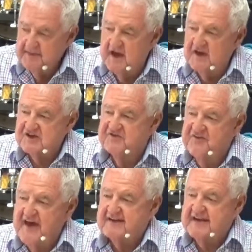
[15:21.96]
that
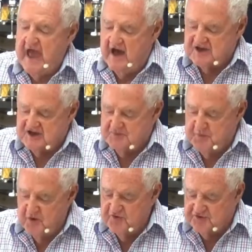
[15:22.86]
affect our
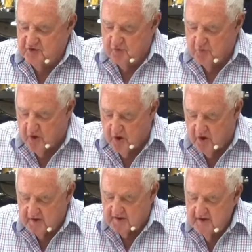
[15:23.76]
spiritual
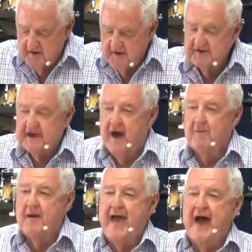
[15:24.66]
walk
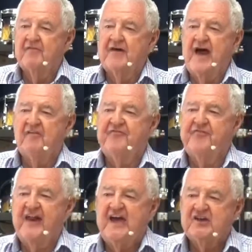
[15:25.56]
come out of our
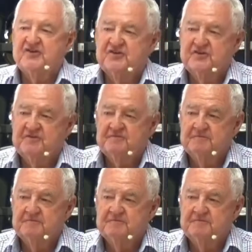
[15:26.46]
flesh.